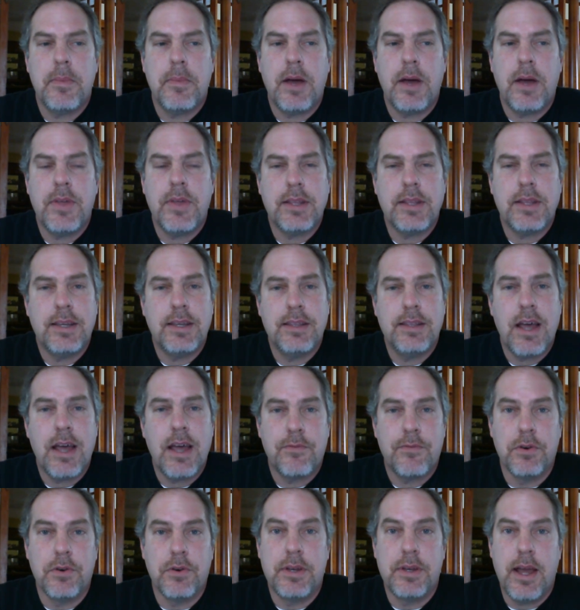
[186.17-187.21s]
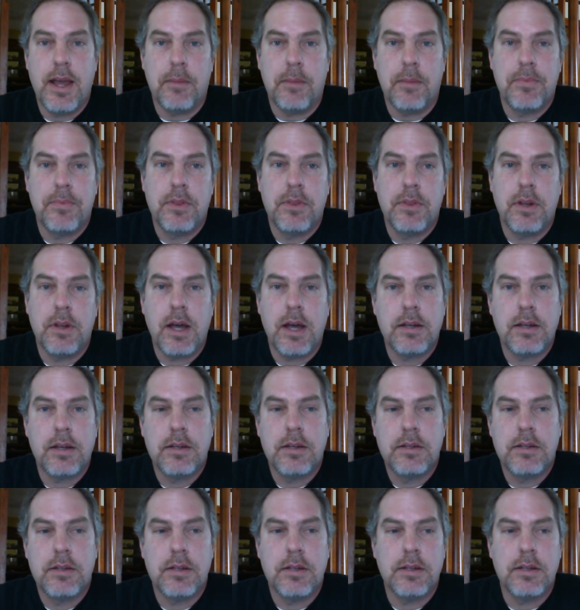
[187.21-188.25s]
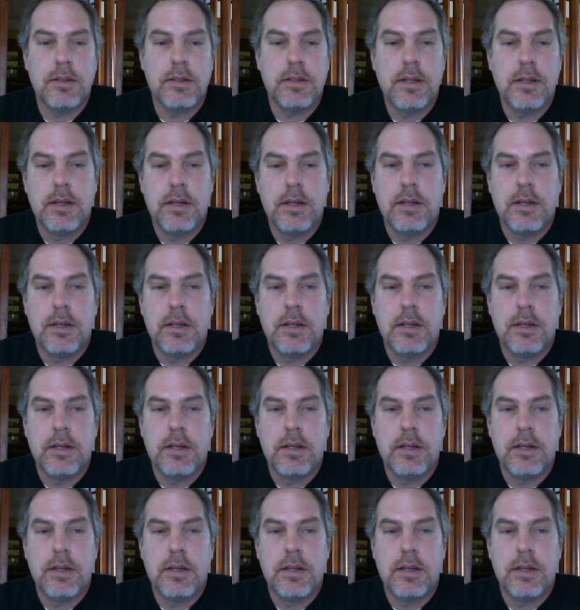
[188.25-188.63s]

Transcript: I think they did that for depth, not to